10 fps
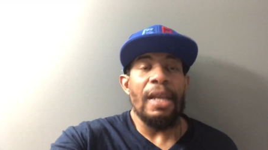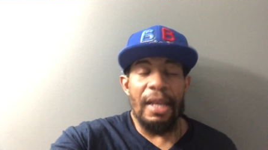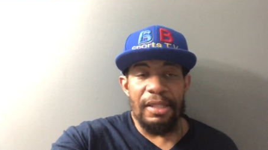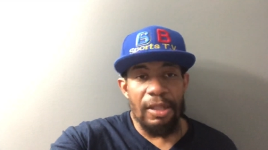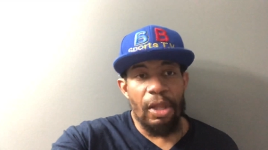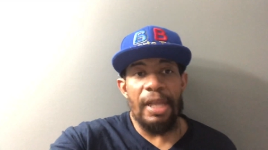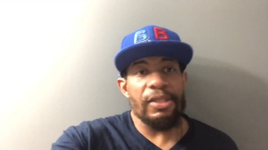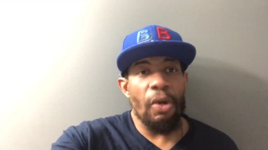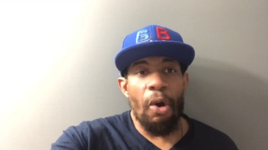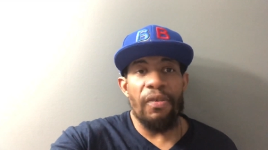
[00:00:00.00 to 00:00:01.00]
his
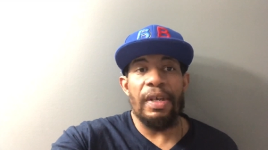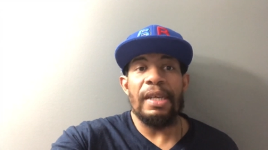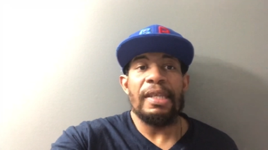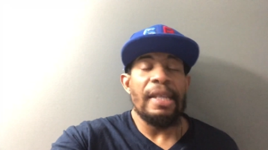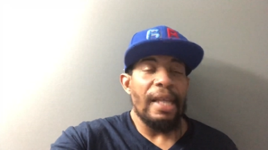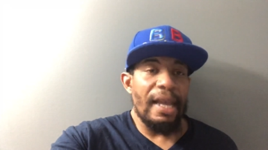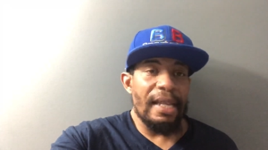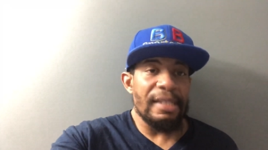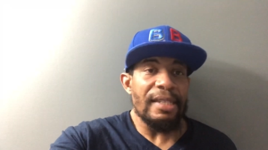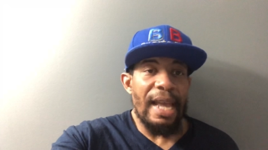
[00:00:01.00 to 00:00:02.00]
his aura and
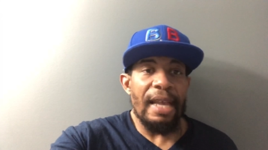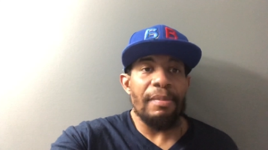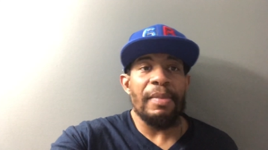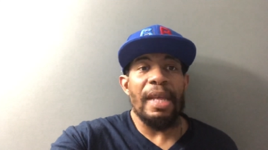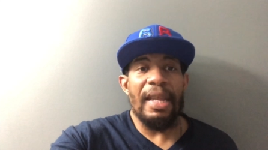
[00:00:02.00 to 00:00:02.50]
his name